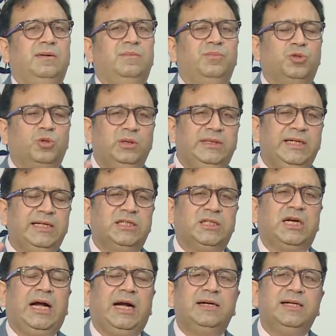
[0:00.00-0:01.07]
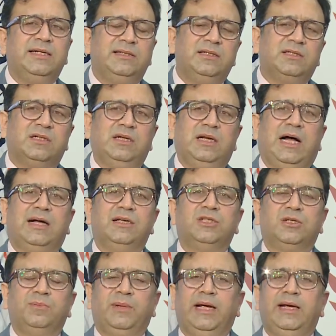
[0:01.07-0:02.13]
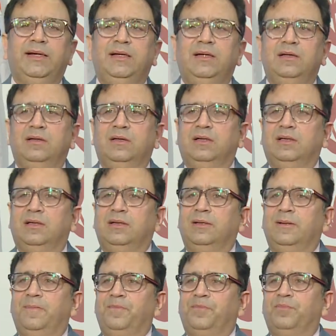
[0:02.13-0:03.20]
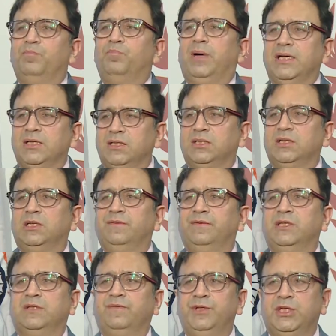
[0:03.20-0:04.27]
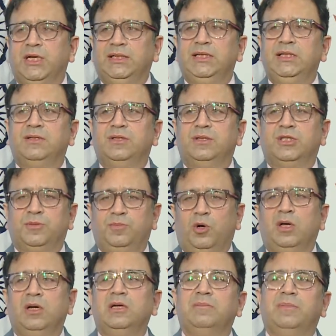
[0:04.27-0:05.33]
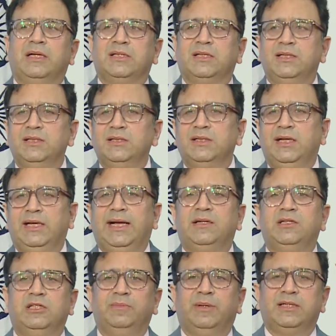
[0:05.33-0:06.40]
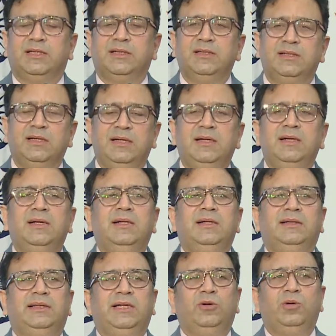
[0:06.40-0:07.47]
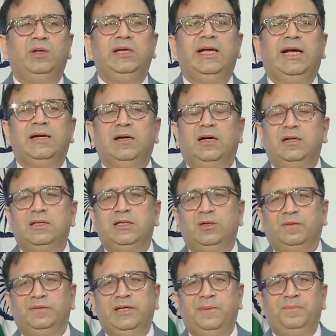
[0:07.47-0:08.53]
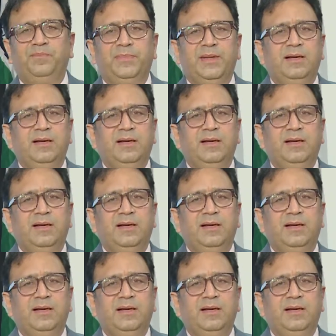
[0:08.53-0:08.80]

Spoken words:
So they started this last mile bus service, which are these smaller buses, electric buses. They only had 100 of them.